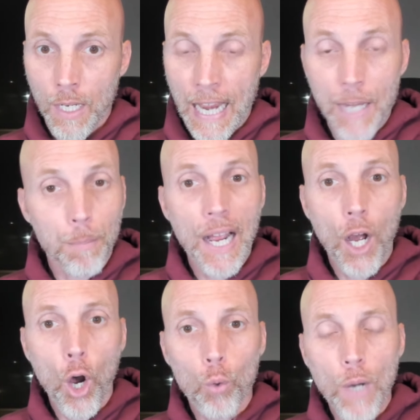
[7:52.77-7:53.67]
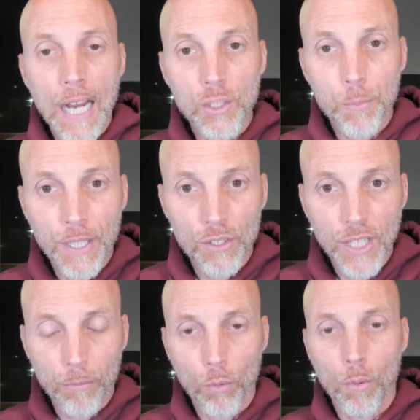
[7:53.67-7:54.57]
And by all rights, because
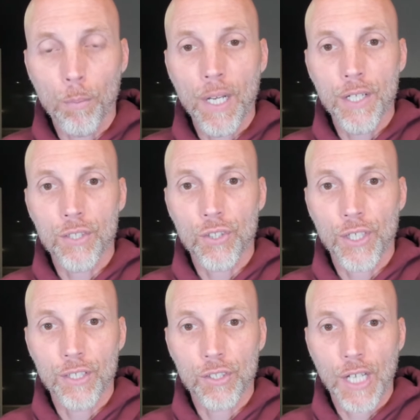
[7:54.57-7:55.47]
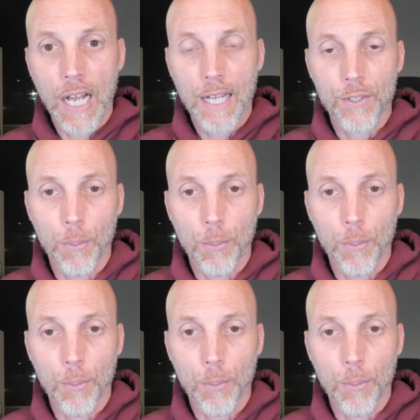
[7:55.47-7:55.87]
they were rebellious against God,